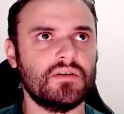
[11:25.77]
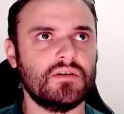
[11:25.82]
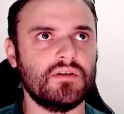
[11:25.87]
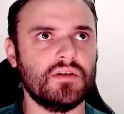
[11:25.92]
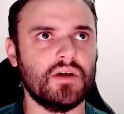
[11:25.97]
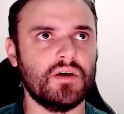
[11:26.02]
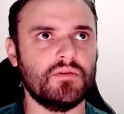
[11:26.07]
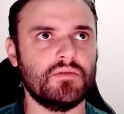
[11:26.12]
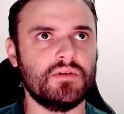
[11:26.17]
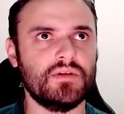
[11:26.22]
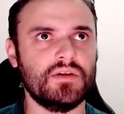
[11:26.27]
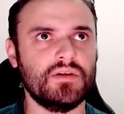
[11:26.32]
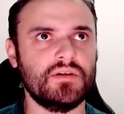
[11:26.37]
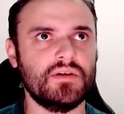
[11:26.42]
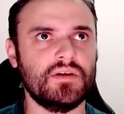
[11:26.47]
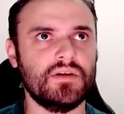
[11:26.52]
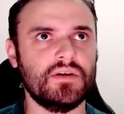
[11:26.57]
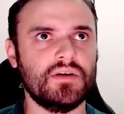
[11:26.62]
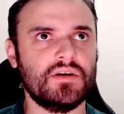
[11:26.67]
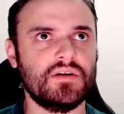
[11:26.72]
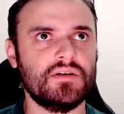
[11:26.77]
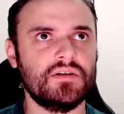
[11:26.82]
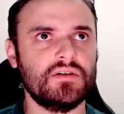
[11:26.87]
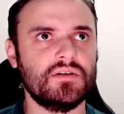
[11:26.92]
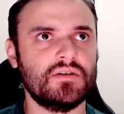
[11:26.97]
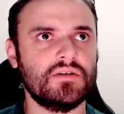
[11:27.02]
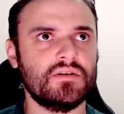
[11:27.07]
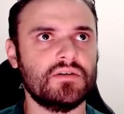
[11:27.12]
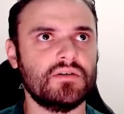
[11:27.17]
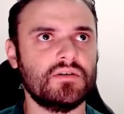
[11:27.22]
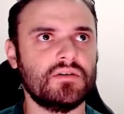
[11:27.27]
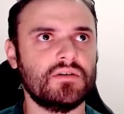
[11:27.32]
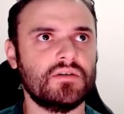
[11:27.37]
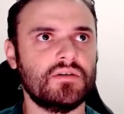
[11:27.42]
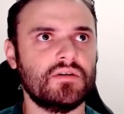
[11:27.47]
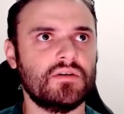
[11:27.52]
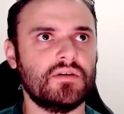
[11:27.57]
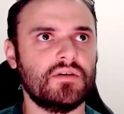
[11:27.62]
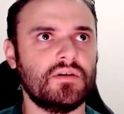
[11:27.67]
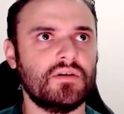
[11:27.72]
Yeah, we did here.
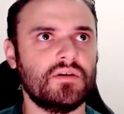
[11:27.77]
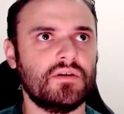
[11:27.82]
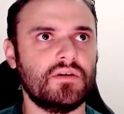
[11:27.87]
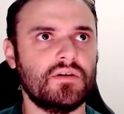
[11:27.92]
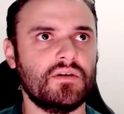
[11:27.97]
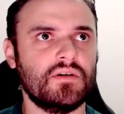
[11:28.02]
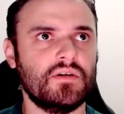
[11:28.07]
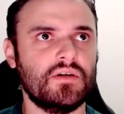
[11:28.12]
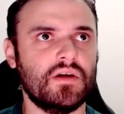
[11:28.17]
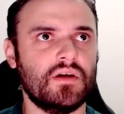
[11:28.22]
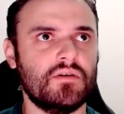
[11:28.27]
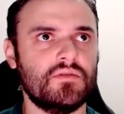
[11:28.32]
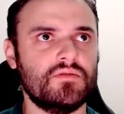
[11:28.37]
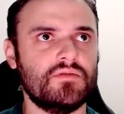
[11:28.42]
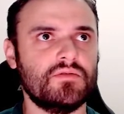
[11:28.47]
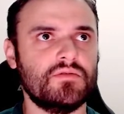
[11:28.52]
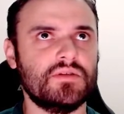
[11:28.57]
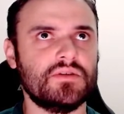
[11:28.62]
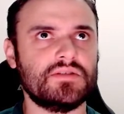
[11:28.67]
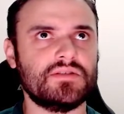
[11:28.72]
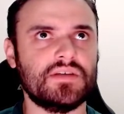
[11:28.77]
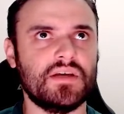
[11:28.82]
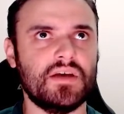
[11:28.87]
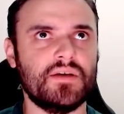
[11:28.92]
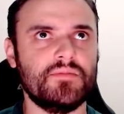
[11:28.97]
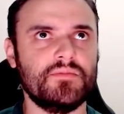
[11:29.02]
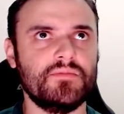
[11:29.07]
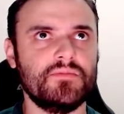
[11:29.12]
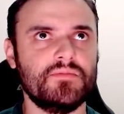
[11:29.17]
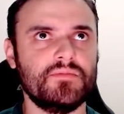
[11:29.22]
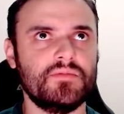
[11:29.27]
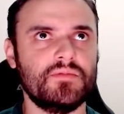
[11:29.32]
Yeah, we do the same.